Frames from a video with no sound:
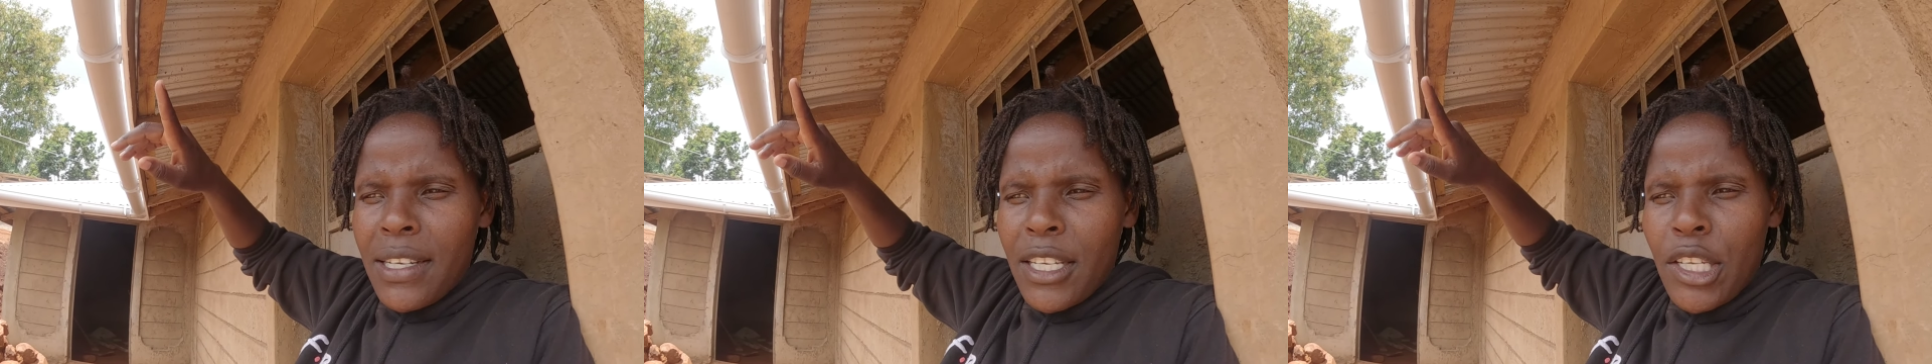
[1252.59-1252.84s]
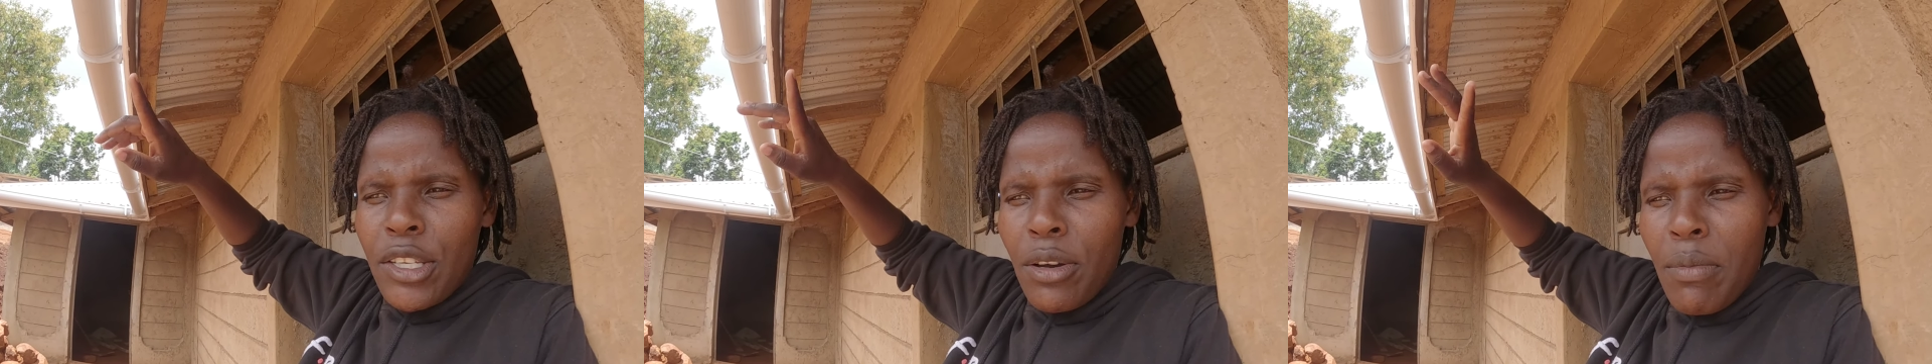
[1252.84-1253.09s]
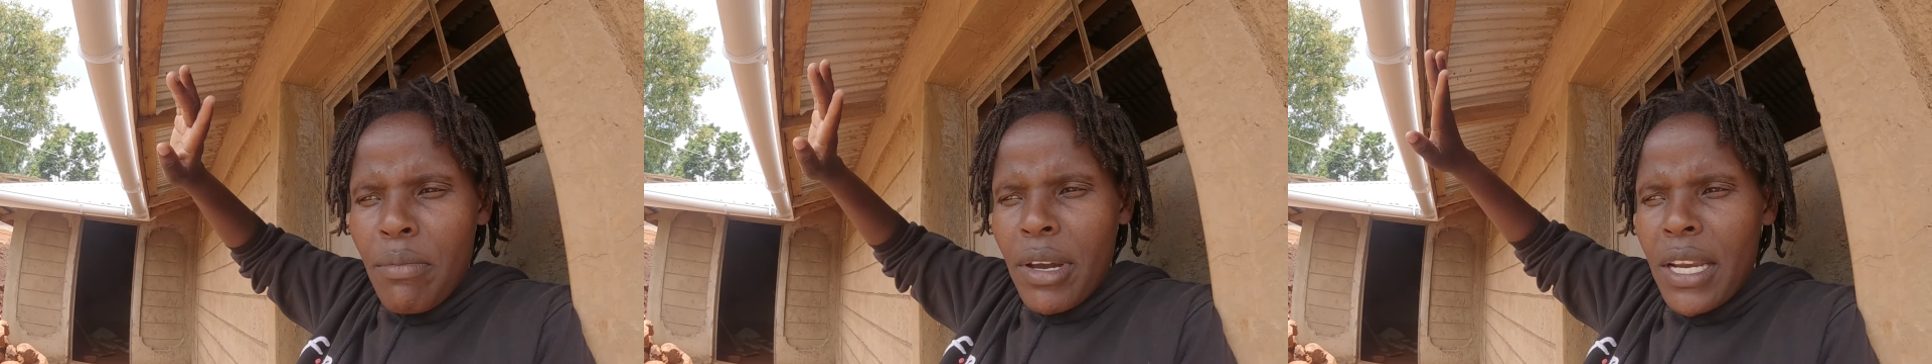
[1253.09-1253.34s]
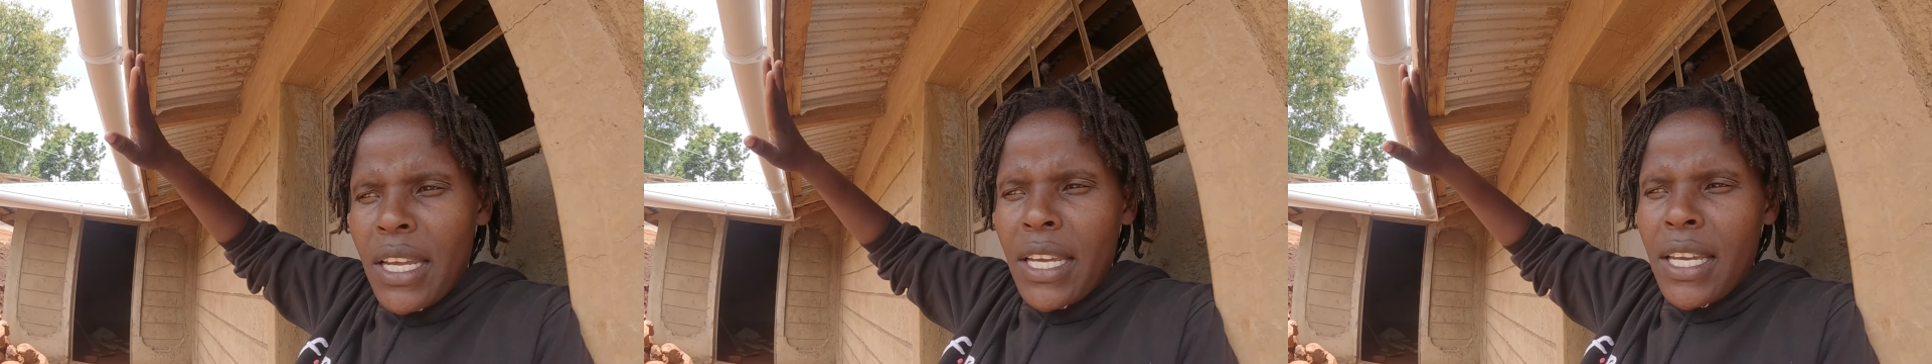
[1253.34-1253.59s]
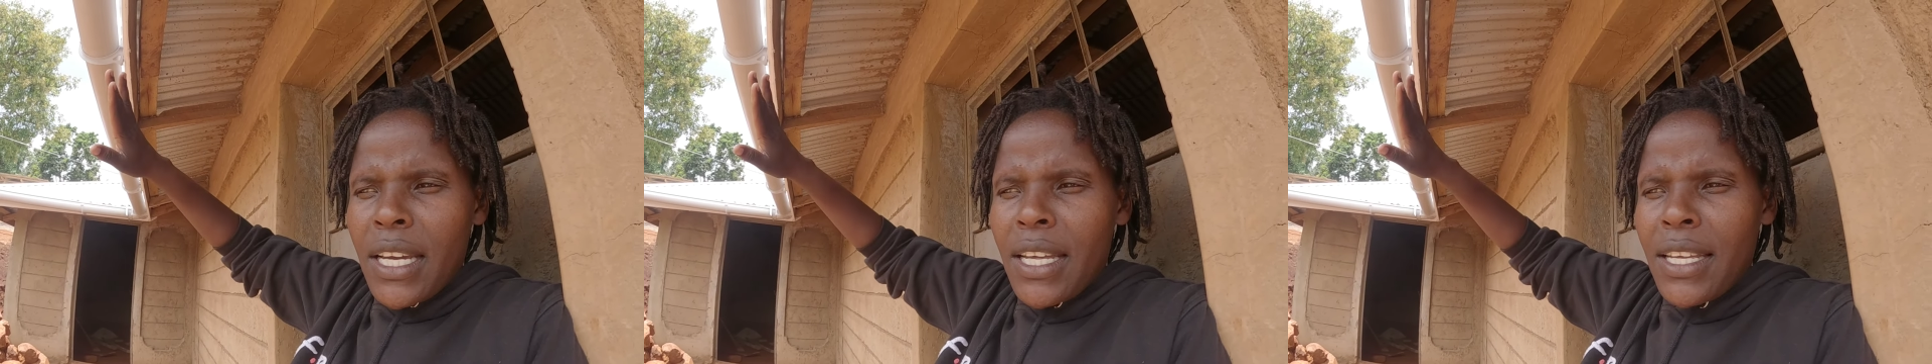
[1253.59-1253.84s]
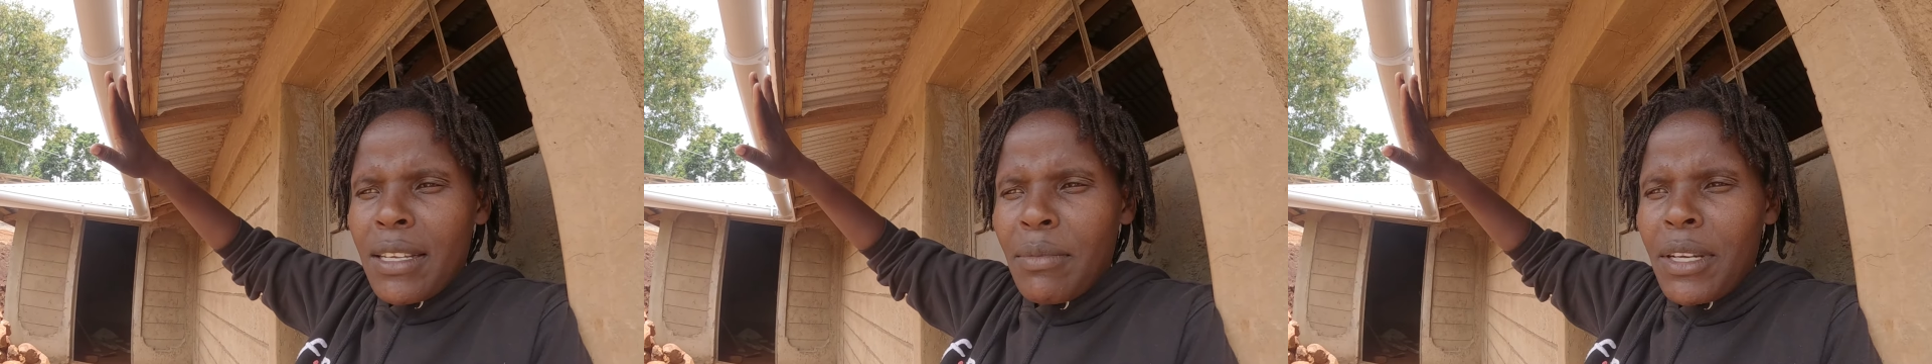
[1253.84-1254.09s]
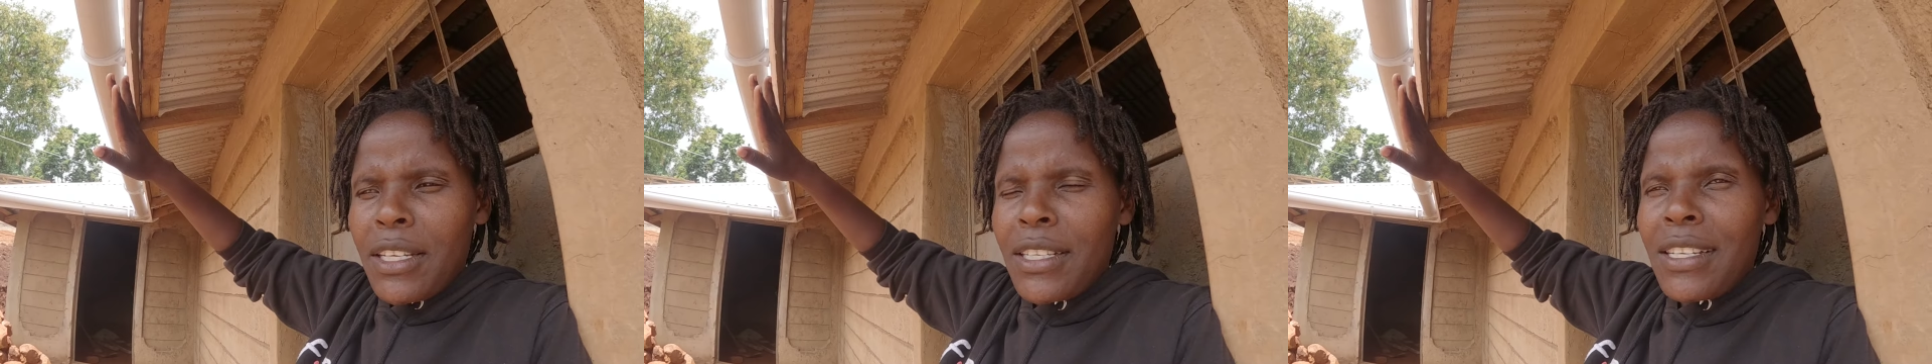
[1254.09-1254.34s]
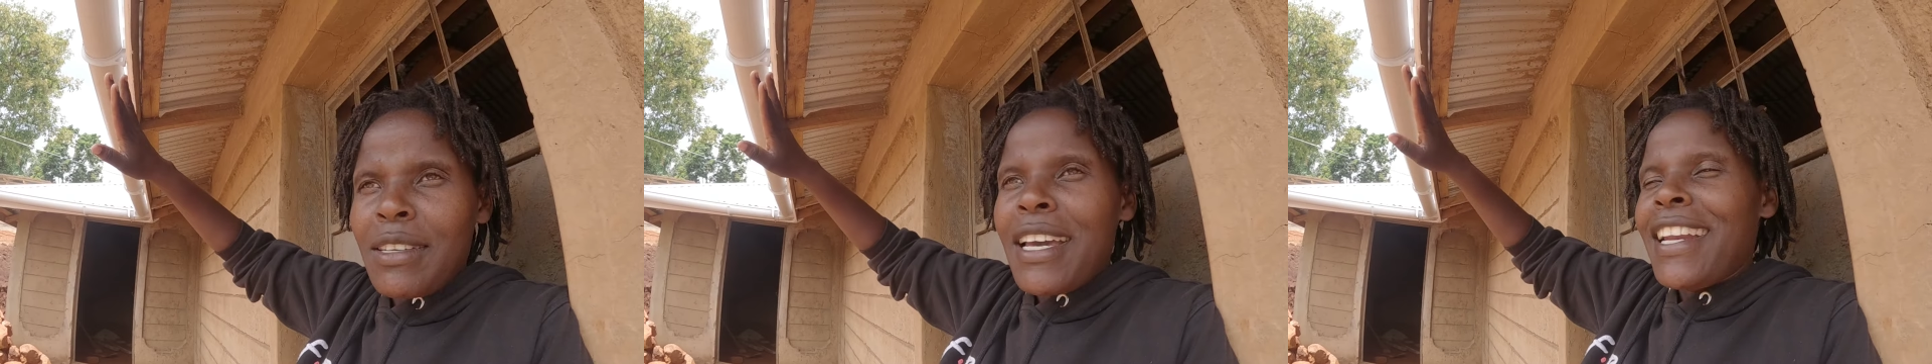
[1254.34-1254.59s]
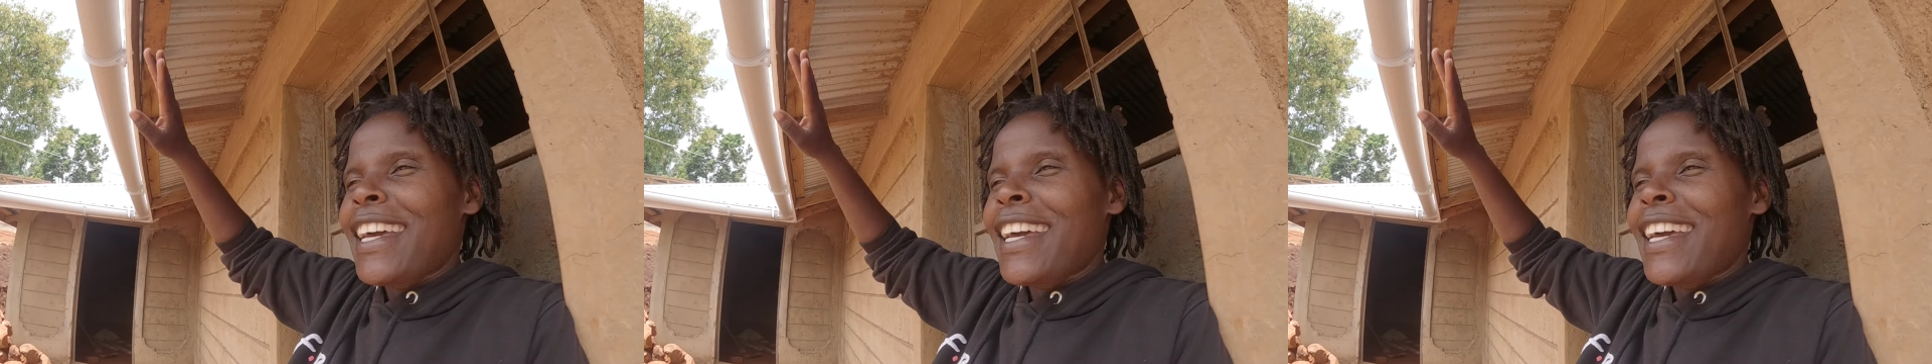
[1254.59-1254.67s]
So many. Someone tells,